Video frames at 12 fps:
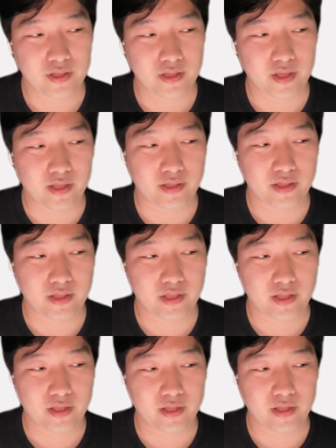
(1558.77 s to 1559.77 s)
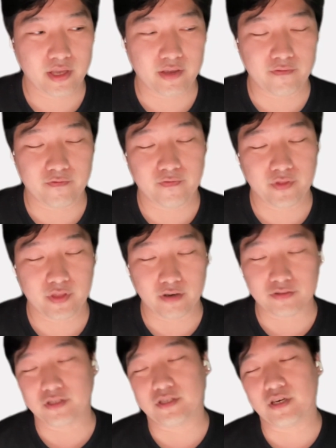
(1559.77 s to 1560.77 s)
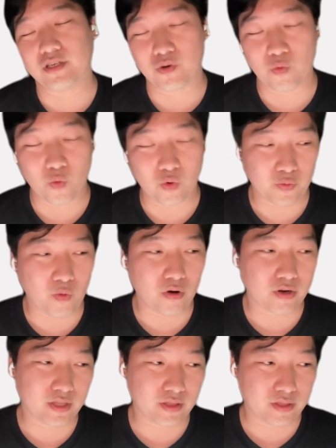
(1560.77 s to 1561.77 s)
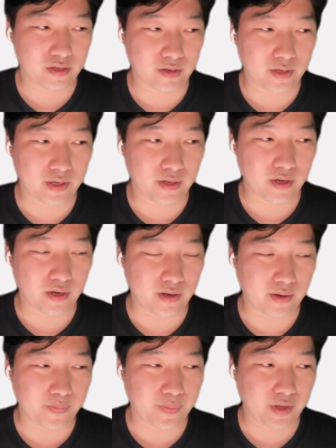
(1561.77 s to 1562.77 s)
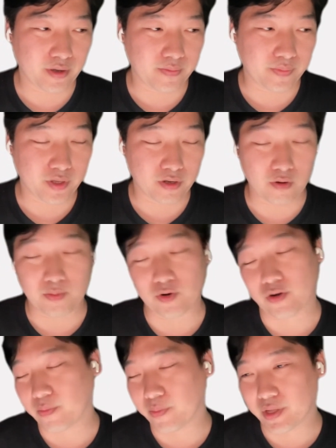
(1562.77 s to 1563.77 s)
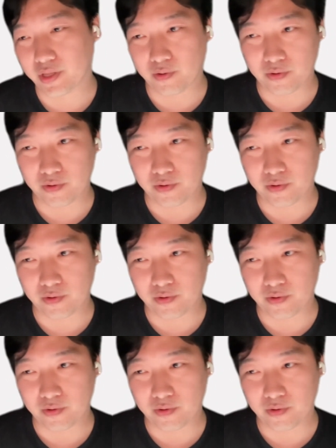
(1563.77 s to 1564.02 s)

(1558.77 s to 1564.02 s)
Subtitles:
That if young designer want to work in the global company